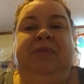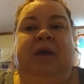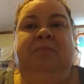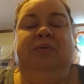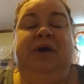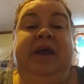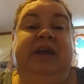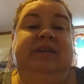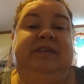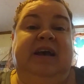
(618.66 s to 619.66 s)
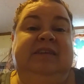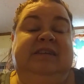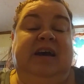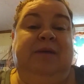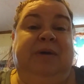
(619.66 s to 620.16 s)
I'm praying at tax
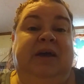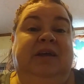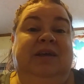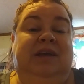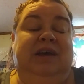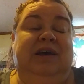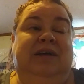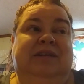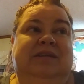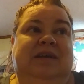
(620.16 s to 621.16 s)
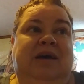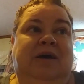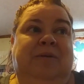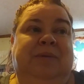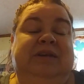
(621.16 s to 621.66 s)
time I can get
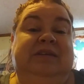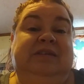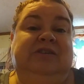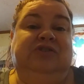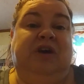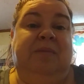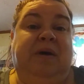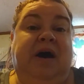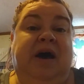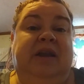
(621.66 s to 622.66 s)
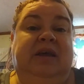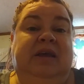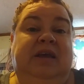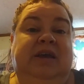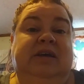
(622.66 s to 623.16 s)
um, a decent tripod,
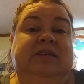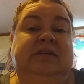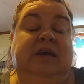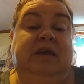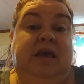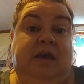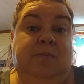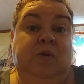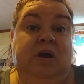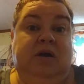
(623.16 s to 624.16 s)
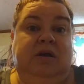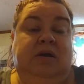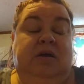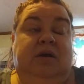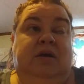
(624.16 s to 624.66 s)
and a camera.
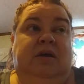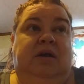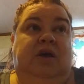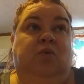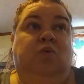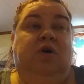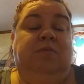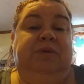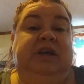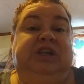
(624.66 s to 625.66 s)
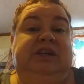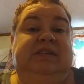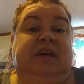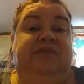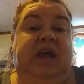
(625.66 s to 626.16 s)
It won't be a
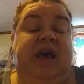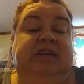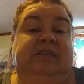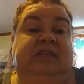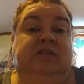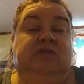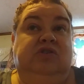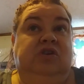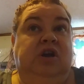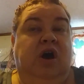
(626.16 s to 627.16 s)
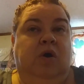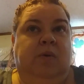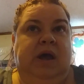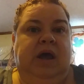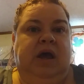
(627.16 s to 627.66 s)
G7X because there's no
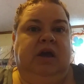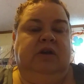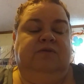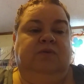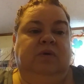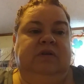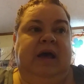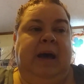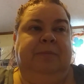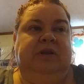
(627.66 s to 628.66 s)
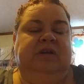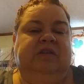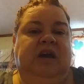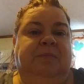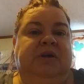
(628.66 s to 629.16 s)
way I can afford that, but there's
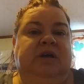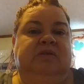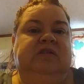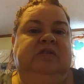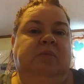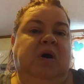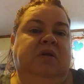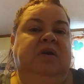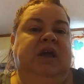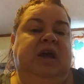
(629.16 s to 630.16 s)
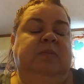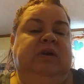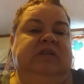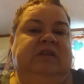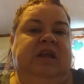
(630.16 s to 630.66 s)
a couple other smaller
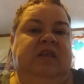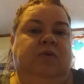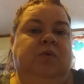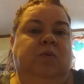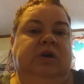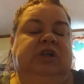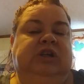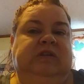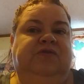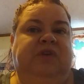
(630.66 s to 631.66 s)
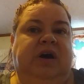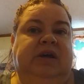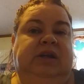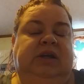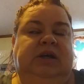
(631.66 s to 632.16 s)
cameras that I think will work just
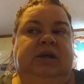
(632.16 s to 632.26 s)
fine.